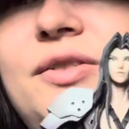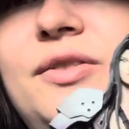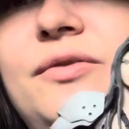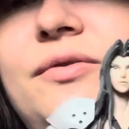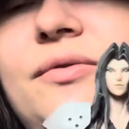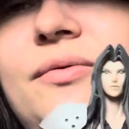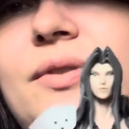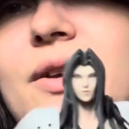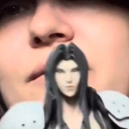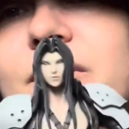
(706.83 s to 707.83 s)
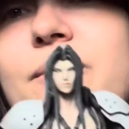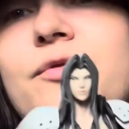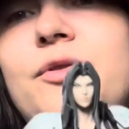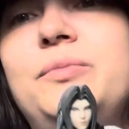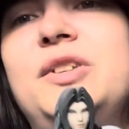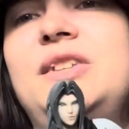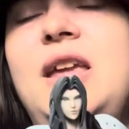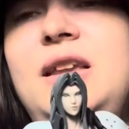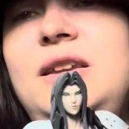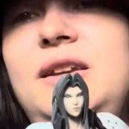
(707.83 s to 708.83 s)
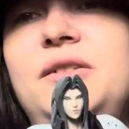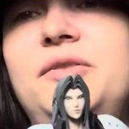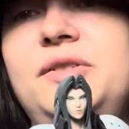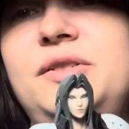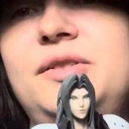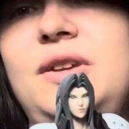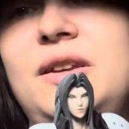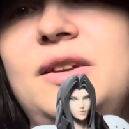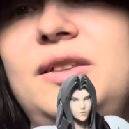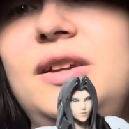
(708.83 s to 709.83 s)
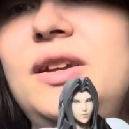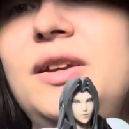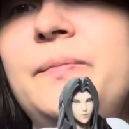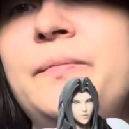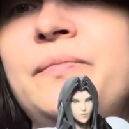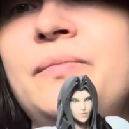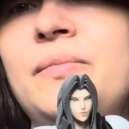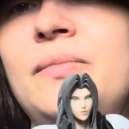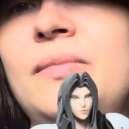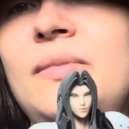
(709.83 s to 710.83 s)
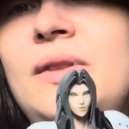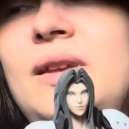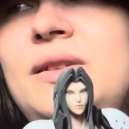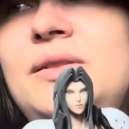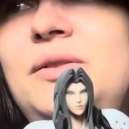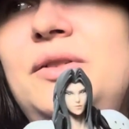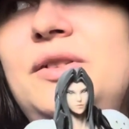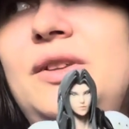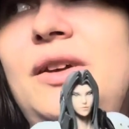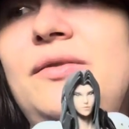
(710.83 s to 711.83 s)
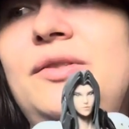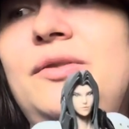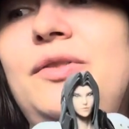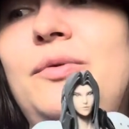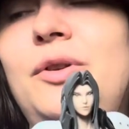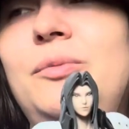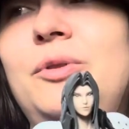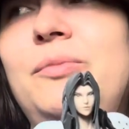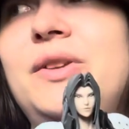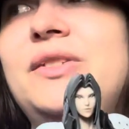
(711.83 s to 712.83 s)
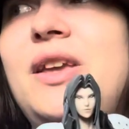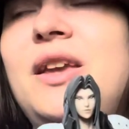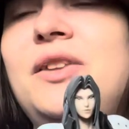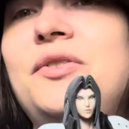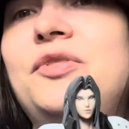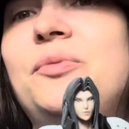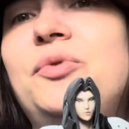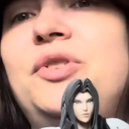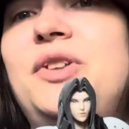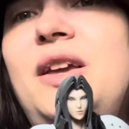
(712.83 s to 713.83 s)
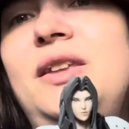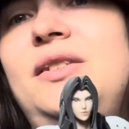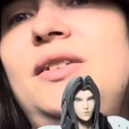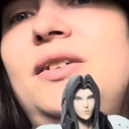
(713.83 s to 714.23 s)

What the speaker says: of him from the sane eras, technically. So you just have to, if you want him to be sane, you have to pretend